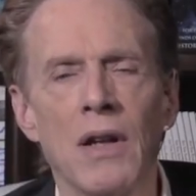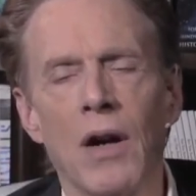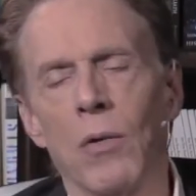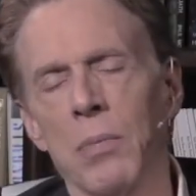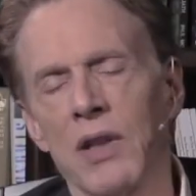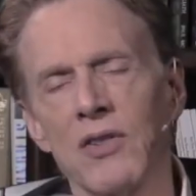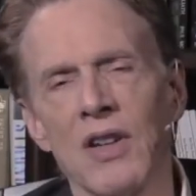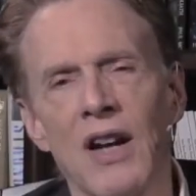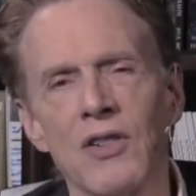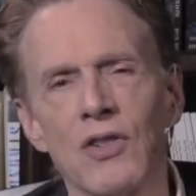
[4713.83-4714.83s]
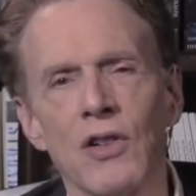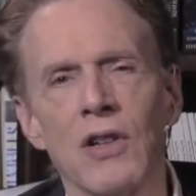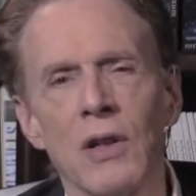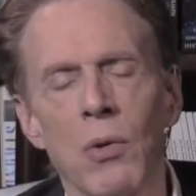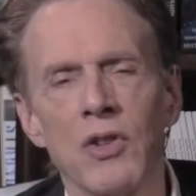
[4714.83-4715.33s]
No, because God's
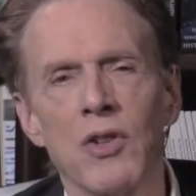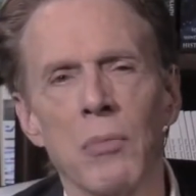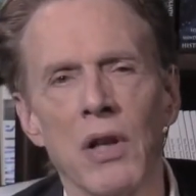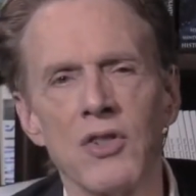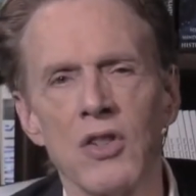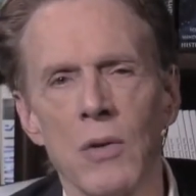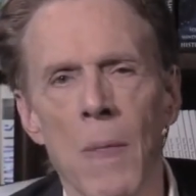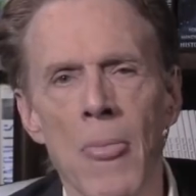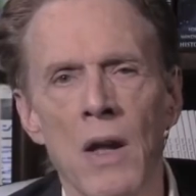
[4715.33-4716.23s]
good. He wants to bless you.